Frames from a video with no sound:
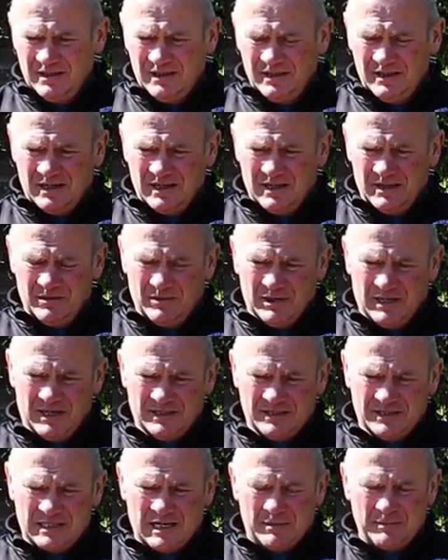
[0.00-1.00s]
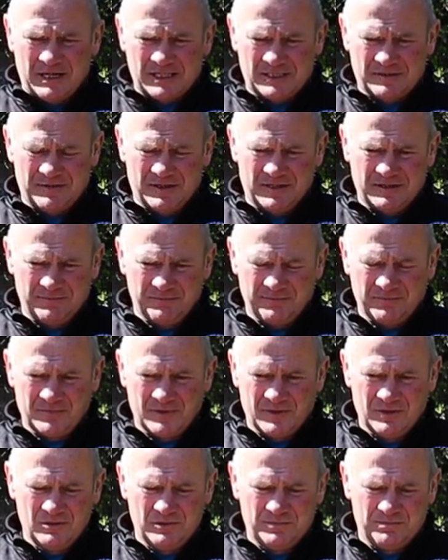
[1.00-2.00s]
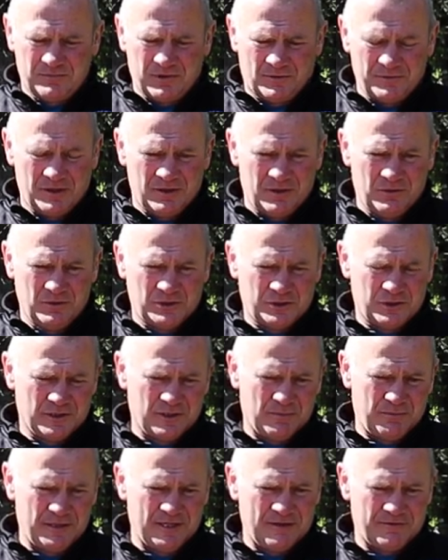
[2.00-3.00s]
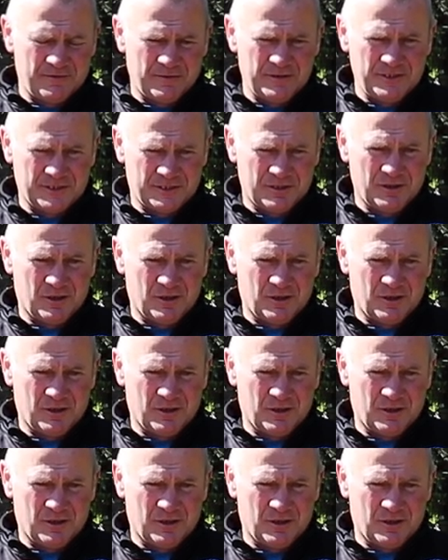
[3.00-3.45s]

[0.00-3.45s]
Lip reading: you know, we had Sam Ashford, who shouldn't have played for his